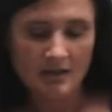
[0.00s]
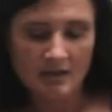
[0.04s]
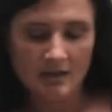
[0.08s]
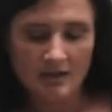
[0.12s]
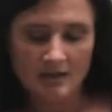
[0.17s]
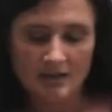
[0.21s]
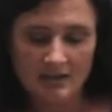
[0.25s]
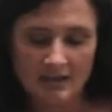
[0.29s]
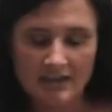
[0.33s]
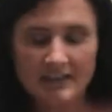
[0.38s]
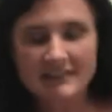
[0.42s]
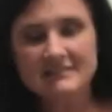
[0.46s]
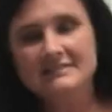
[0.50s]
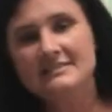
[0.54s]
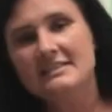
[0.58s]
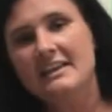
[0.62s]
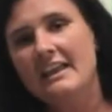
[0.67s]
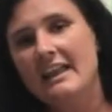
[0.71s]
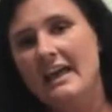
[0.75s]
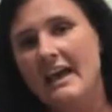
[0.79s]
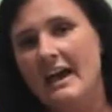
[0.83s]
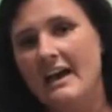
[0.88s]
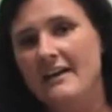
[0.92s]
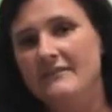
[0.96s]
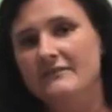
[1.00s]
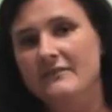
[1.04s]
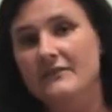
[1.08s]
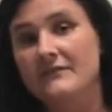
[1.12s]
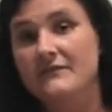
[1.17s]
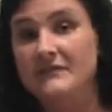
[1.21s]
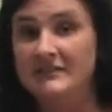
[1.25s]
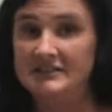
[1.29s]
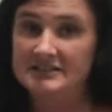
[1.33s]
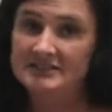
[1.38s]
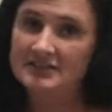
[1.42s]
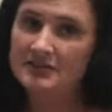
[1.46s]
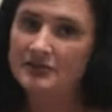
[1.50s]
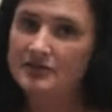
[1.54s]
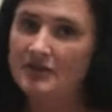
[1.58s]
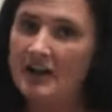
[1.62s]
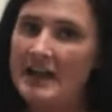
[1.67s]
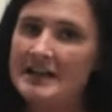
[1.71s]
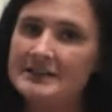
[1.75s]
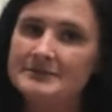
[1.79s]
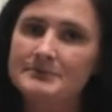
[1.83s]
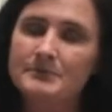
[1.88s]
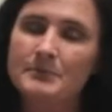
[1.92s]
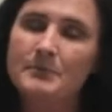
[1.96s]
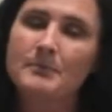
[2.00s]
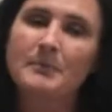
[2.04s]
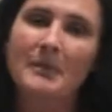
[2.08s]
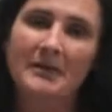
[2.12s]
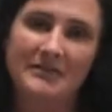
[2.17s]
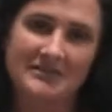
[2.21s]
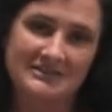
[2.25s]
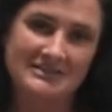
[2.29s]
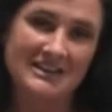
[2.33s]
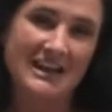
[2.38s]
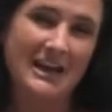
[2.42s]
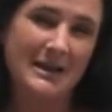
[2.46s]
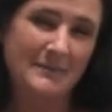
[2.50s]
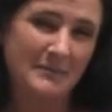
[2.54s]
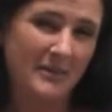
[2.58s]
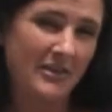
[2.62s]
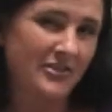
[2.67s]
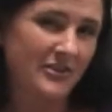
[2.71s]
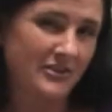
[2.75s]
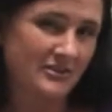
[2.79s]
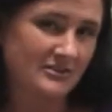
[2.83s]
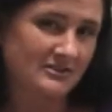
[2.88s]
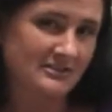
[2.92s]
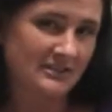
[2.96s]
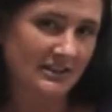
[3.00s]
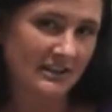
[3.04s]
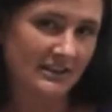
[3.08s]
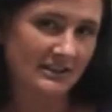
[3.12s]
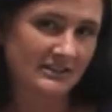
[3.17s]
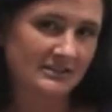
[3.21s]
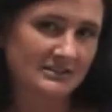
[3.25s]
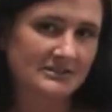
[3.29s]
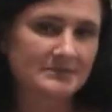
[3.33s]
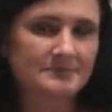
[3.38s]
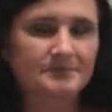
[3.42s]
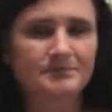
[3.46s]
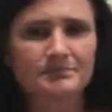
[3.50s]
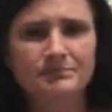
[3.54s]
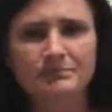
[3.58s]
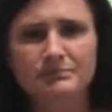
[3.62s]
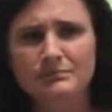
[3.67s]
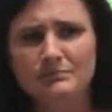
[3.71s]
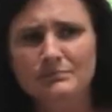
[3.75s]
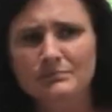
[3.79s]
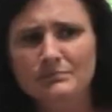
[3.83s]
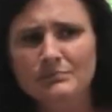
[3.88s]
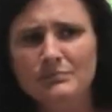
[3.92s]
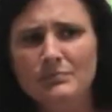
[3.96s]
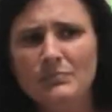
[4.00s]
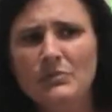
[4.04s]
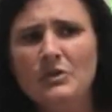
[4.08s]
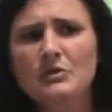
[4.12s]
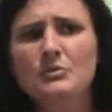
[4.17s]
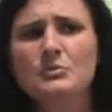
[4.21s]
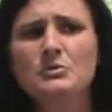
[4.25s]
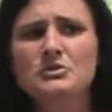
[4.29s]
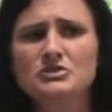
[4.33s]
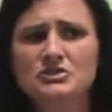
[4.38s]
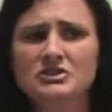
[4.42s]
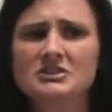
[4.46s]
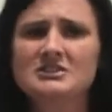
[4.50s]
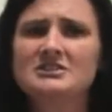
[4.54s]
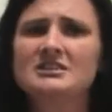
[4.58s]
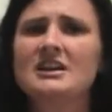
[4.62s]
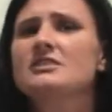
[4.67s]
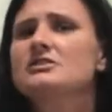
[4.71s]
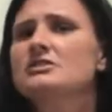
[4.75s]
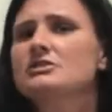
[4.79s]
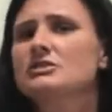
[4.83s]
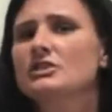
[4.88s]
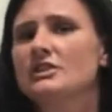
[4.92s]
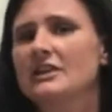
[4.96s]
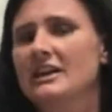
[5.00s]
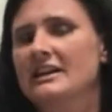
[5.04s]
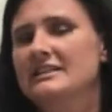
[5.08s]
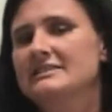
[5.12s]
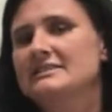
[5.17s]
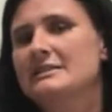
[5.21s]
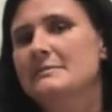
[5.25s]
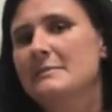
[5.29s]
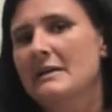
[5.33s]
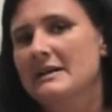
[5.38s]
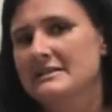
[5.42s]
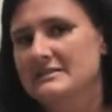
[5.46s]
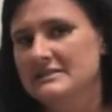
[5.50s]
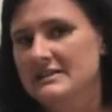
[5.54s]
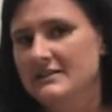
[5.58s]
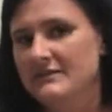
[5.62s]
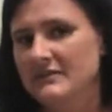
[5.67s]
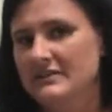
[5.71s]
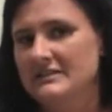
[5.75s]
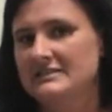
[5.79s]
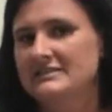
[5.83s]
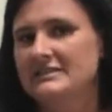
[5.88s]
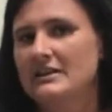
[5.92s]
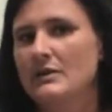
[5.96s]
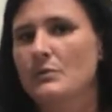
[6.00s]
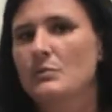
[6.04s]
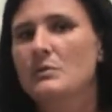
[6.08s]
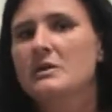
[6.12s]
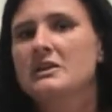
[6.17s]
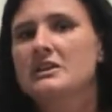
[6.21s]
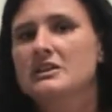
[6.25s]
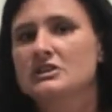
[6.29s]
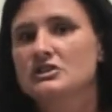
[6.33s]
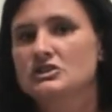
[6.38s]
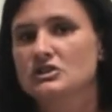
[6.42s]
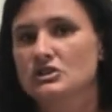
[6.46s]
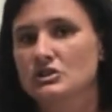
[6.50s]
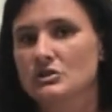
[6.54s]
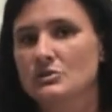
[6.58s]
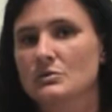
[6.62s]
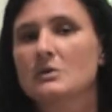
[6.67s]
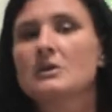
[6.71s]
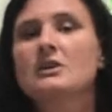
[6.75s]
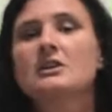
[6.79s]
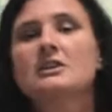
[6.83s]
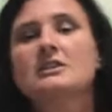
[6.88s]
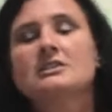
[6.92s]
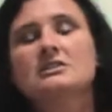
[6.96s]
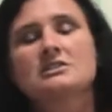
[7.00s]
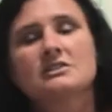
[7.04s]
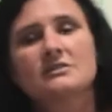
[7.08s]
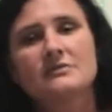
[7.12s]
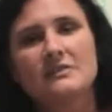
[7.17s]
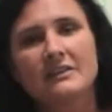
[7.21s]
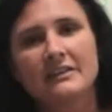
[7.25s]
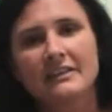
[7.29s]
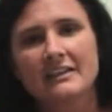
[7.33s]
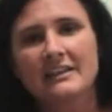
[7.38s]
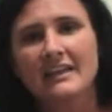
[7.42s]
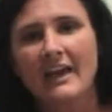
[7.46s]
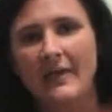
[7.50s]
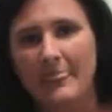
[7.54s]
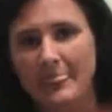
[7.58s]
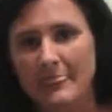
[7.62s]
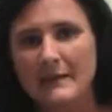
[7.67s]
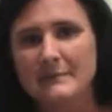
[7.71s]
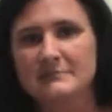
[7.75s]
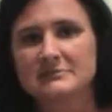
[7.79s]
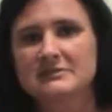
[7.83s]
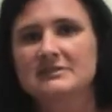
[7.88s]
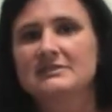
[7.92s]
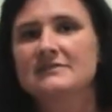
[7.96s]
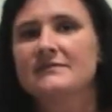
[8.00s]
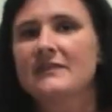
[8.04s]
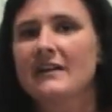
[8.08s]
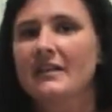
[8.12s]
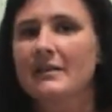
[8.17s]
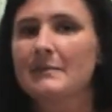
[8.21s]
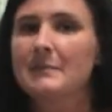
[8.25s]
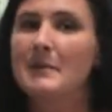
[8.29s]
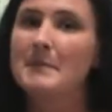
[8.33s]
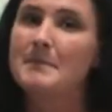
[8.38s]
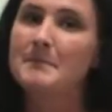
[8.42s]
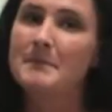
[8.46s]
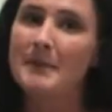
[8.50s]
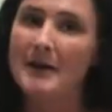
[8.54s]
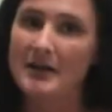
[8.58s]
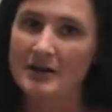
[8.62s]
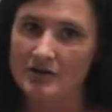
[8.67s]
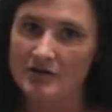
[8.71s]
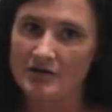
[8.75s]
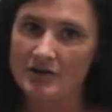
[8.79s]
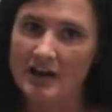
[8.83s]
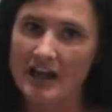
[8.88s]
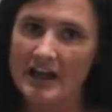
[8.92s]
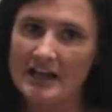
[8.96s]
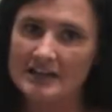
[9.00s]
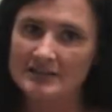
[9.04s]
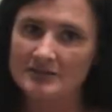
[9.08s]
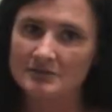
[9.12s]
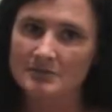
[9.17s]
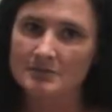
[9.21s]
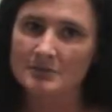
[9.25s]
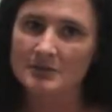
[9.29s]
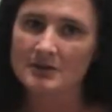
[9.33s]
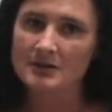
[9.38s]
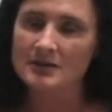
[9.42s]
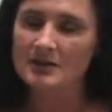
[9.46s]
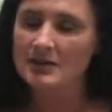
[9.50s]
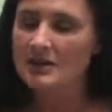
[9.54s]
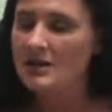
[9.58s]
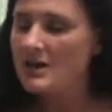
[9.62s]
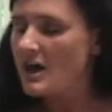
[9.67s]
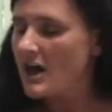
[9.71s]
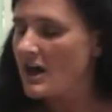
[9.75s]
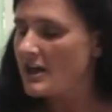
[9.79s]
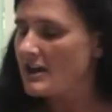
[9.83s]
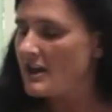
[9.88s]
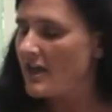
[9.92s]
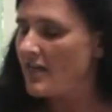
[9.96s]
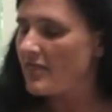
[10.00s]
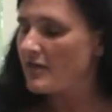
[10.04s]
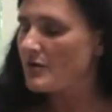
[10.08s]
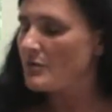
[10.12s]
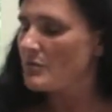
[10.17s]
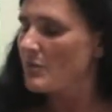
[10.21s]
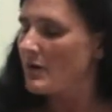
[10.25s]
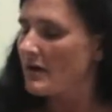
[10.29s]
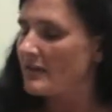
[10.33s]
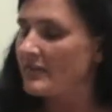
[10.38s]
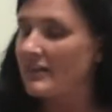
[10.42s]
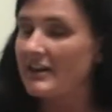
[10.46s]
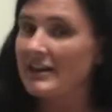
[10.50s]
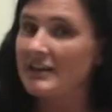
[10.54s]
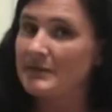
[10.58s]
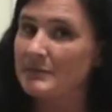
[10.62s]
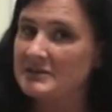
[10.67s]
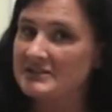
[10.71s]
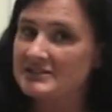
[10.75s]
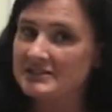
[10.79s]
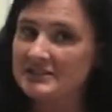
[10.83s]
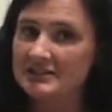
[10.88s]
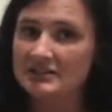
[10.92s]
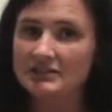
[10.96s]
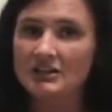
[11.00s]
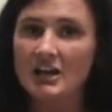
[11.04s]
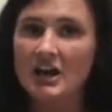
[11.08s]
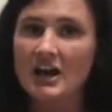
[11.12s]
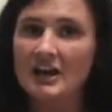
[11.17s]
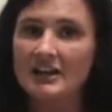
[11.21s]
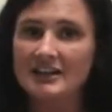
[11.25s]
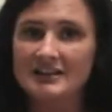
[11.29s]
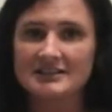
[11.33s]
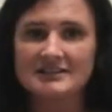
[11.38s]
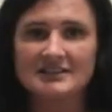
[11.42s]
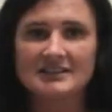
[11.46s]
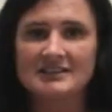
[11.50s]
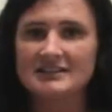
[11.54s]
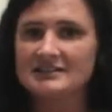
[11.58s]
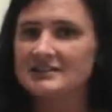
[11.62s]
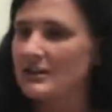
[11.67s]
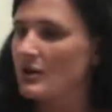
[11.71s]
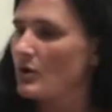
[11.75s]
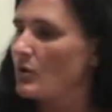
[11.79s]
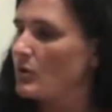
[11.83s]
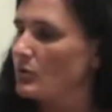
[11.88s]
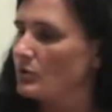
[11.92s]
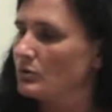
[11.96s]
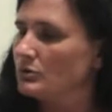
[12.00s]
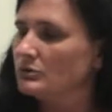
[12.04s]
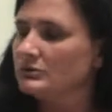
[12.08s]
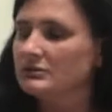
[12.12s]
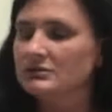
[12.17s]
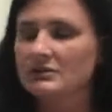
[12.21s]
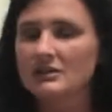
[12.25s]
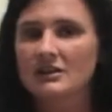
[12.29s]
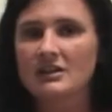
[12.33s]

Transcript: Kids that have a fisted grasp by the time that they're 6, we should start to look at some activities that we can do to really get them to develop a better grasp. Another one that we see a lot is kids that hold